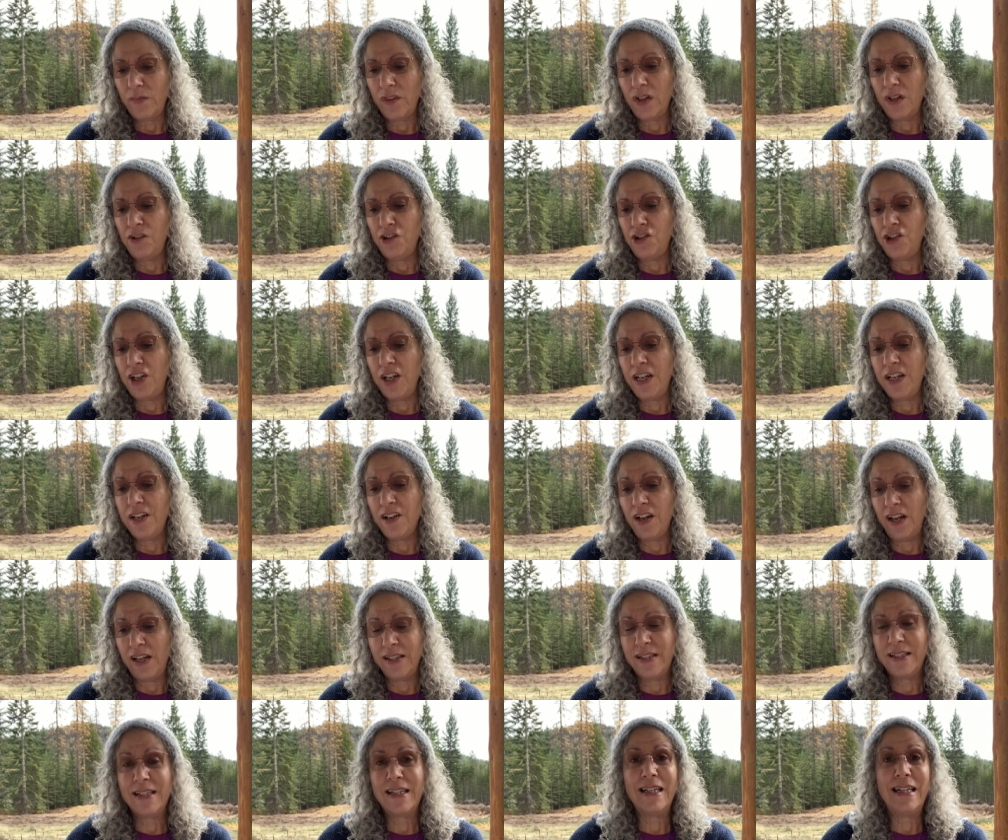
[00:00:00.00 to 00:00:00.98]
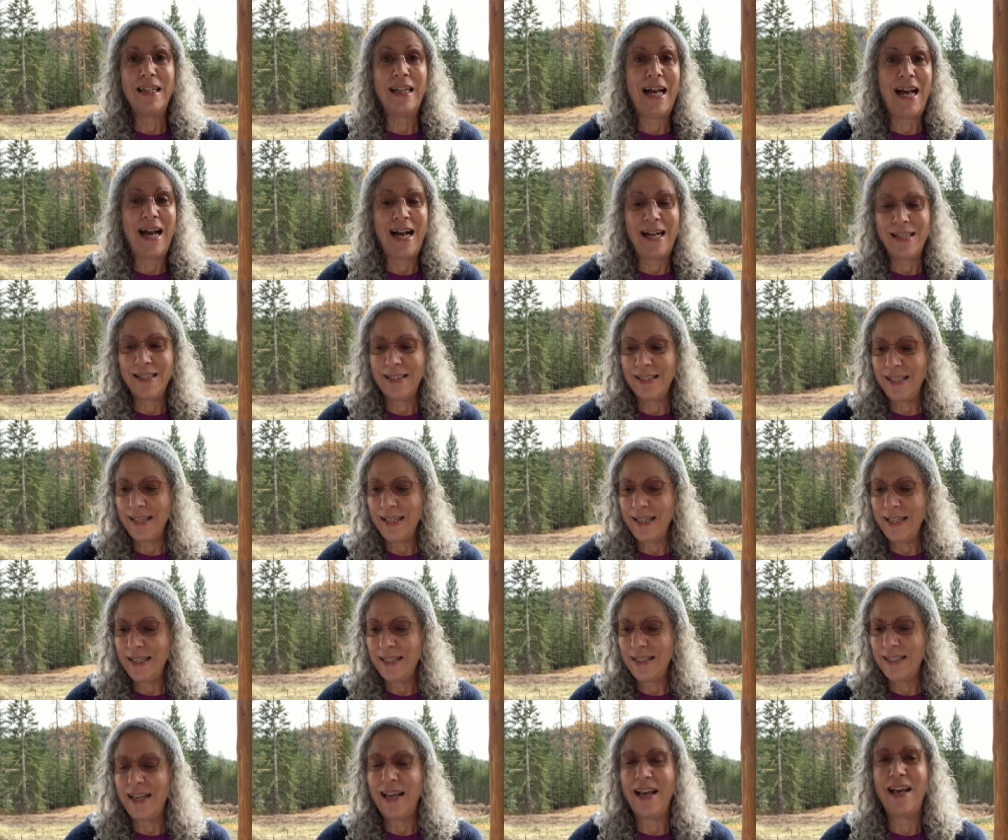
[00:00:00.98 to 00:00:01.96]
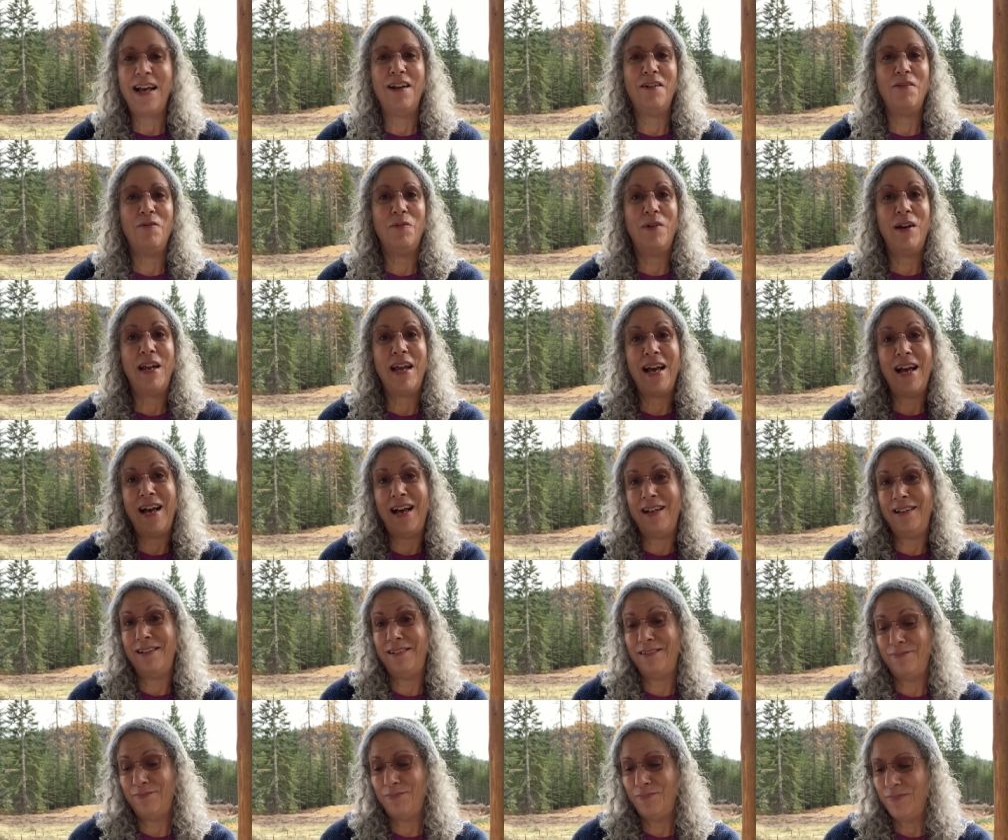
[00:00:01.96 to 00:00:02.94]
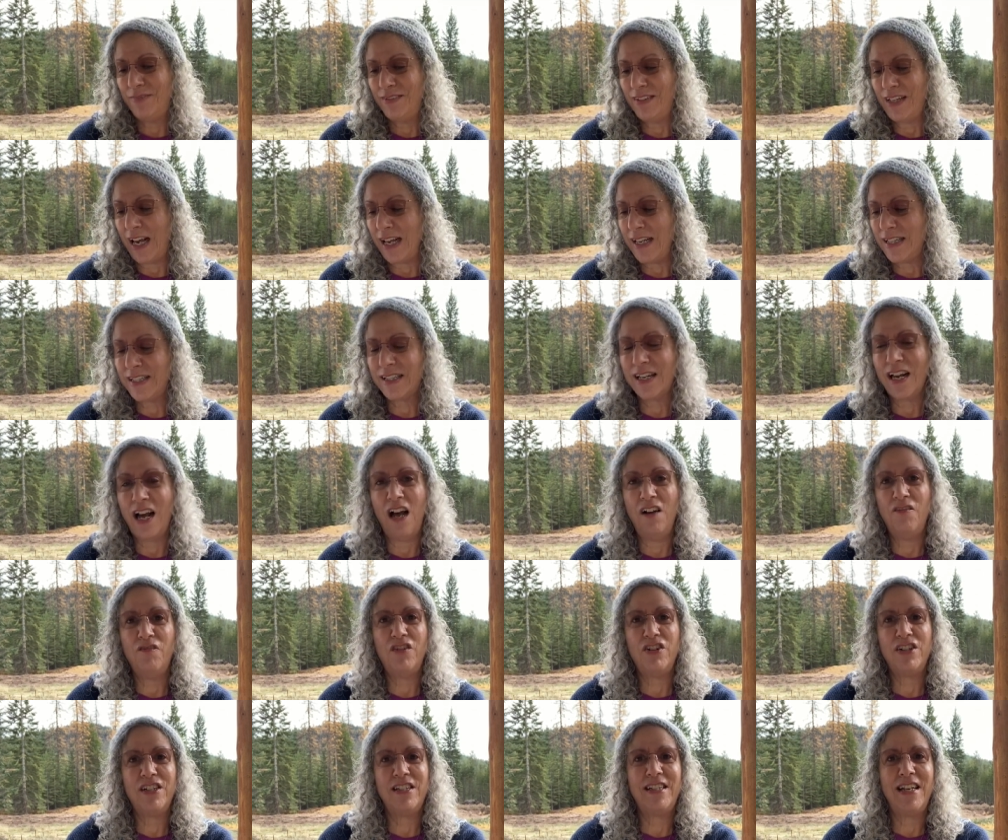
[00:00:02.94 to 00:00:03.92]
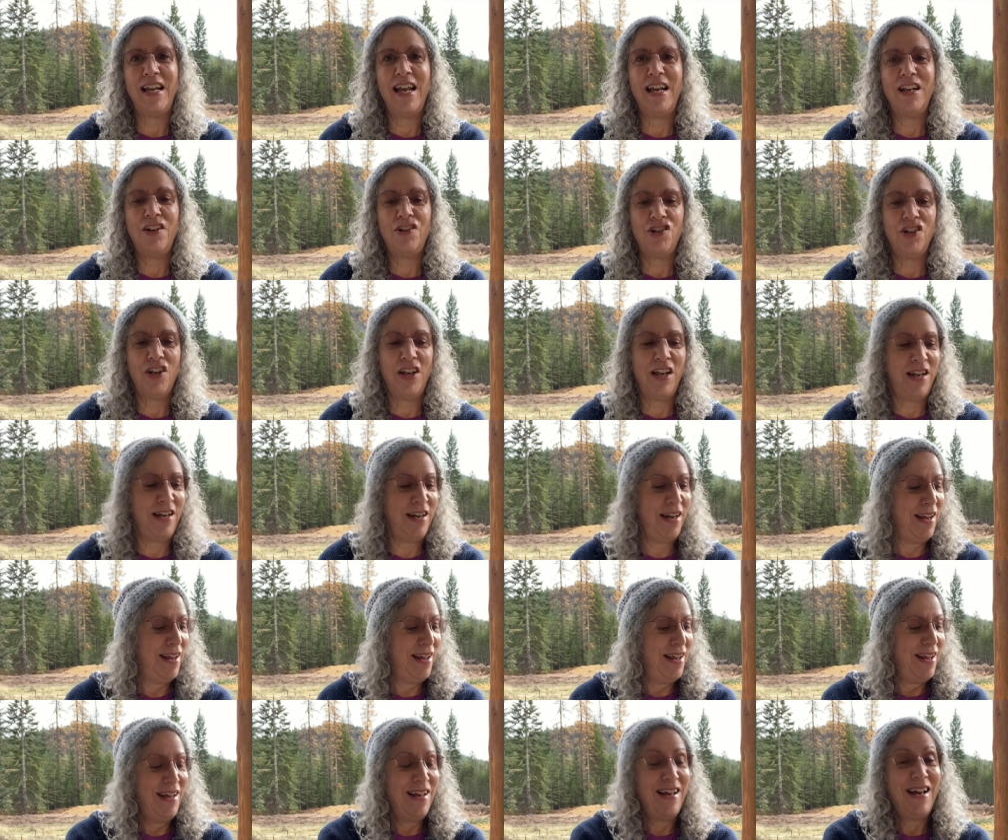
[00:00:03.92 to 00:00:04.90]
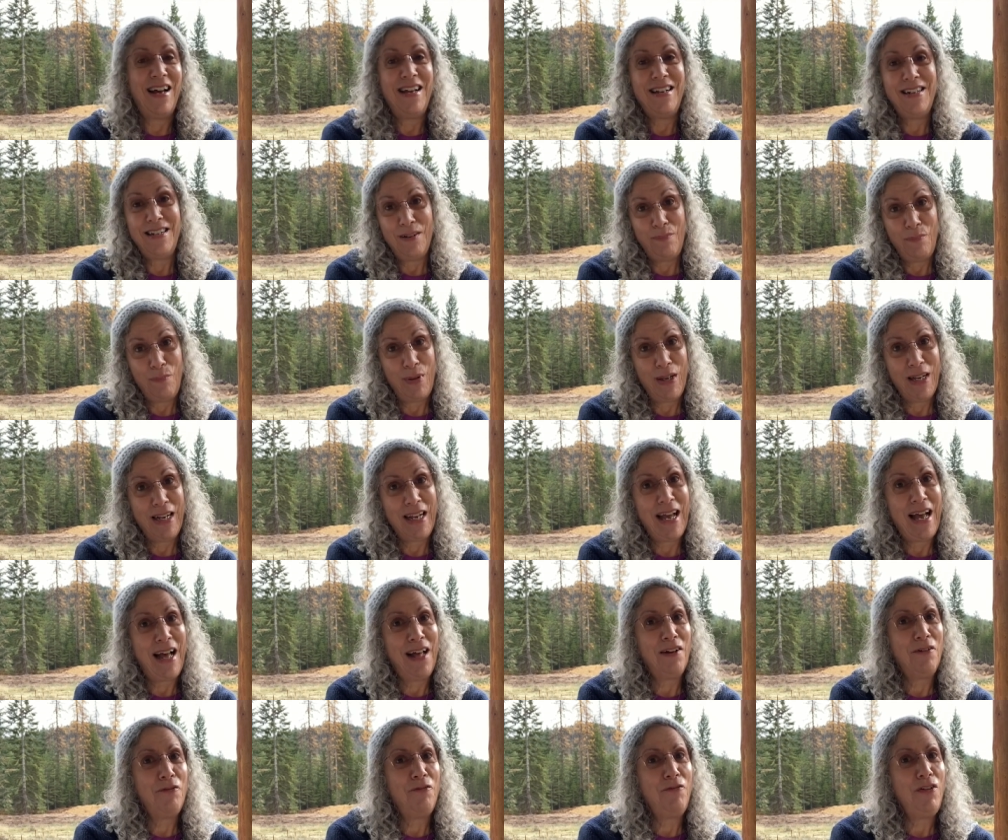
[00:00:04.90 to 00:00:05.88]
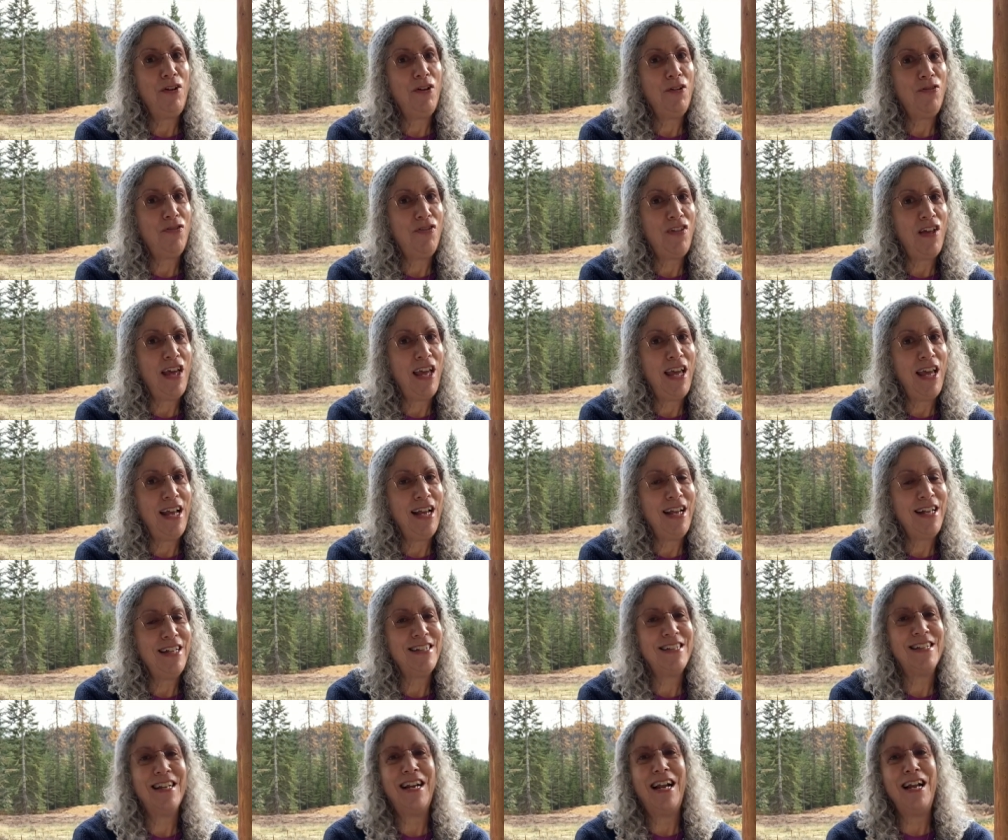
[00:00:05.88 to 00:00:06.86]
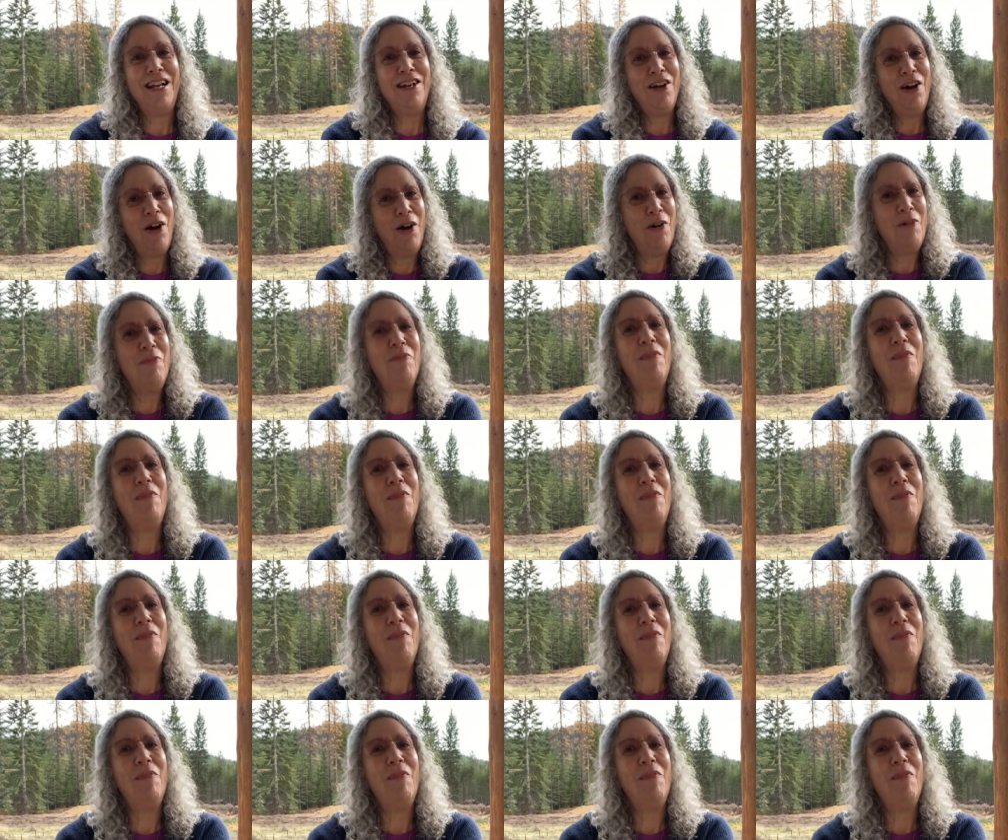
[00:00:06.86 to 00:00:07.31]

she does classes, and we had nice conversation. I did pick out a few things, and I know in